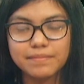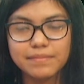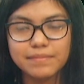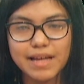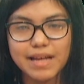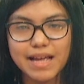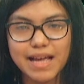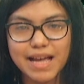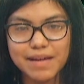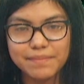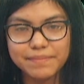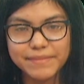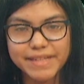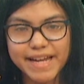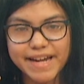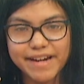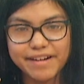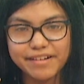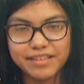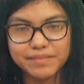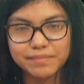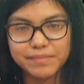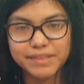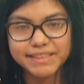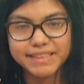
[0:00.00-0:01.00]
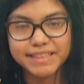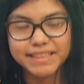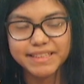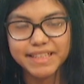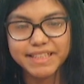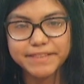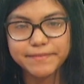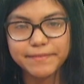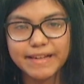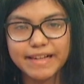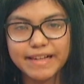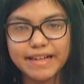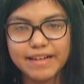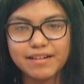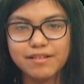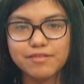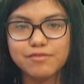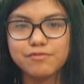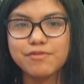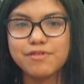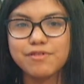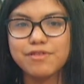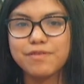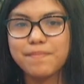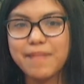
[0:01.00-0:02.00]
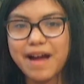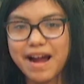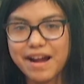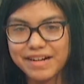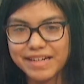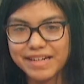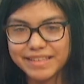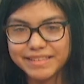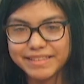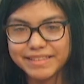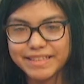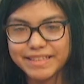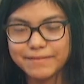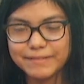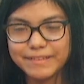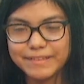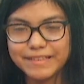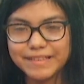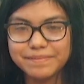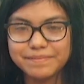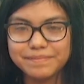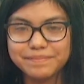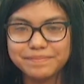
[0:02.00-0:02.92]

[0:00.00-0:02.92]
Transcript: I'm Karen Martinez Vega with Pirate TV.